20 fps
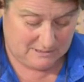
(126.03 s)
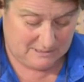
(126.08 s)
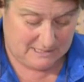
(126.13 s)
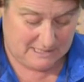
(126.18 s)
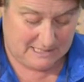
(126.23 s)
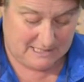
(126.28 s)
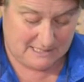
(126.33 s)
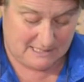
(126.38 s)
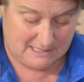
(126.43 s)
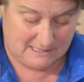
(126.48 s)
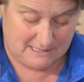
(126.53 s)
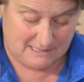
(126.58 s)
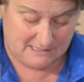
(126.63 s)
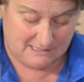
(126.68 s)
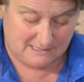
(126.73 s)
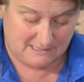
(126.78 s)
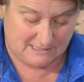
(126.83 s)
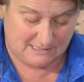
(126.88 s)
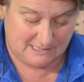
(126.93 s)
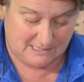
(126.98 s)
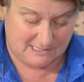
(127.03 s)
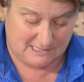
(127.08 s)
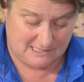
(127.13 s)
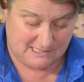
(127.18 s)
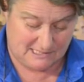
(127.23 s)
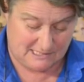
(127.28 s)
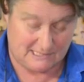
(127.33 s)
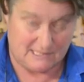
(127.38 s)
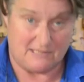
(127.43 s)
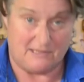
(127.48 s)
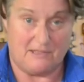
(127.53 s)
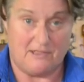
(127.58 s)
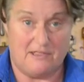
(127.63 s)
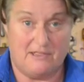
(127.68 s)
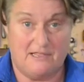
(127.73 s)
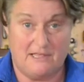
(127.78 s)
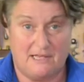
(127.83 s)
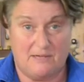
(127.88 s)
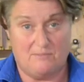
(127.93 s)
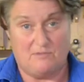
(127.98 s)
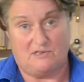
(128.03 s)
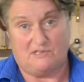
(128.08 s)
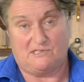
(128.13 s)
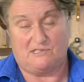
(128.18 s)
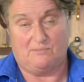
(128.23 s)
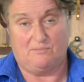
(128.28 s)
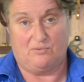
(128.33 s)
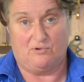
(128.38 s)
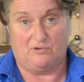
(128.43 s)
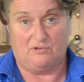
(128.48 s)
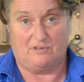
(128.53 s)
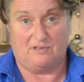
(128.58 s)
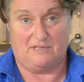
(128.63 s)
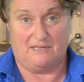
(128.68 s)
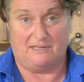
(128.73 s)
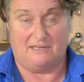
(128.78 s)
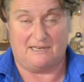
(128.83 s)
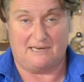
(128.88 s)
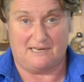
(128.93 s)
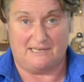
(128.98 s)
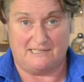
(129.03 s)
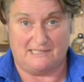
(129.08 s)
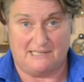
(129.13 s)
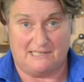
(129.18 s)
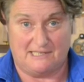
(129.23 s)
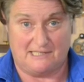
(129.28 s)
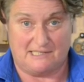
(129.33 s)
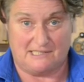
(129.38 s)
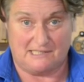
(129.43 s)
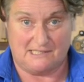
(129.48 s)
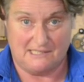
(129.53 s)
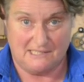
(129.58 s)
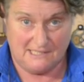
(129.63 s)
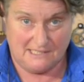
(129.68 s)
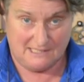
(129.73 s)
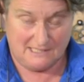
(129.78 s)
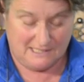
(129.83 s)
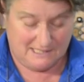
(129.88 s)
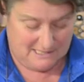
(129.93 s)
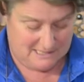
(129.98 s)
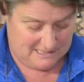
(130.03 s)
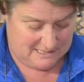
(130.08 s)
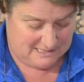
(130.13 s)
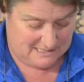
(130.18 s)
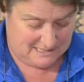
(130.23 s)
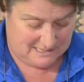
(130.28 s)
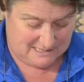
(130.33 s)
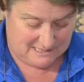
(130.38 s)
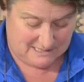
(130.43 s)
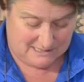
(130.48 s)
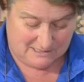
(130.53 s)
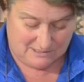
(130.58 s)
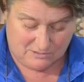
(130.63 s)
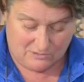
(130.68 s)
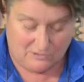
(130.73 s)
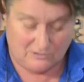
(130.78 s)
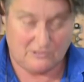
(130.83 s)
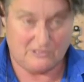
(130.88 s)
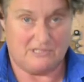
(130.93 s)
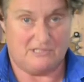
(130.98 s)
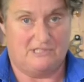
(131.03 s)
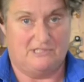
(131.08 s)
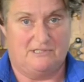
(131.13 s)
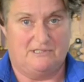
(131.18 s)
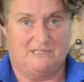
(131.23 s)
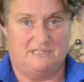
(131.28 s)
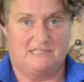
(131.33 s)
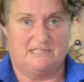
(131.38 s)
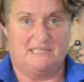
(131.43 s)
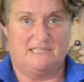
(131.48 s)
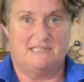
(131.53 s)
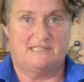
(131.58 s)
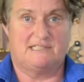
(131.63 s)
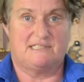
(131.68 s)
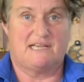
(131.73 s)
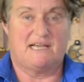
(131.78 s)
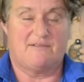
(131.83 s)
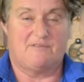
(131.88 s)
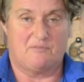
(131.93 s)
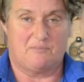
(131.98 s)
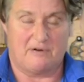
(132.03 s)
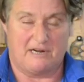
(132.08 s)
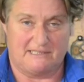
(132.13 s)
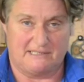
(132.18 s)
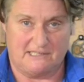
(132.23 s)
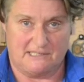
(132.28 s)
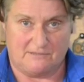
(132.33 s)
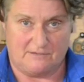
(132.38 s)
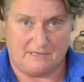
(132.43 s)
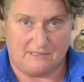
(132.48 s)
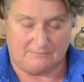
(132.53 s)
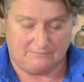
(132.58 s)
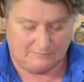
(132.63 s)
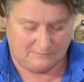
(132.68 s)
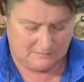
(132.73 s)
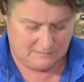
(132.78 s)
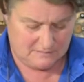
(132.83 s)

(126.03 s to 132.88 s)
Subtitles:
can I suggest that the most important thing that I teach all students is to have a practice run.